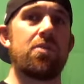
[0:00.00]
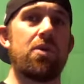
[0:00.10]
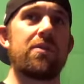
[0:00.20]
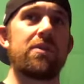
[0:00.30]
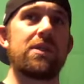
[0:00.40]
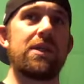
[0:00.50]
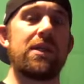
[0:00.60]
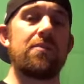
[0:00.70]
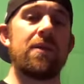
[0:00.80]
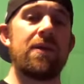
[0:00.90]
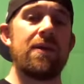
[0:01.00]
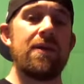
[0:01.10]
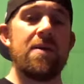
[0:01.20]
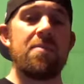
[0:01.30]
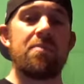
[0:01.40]
part of the team,
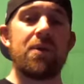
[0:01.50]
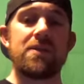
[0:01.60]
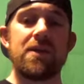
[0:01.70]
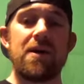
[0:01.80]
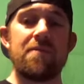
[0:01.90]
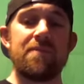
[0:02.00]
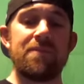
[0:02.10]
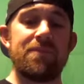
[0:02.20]
but um,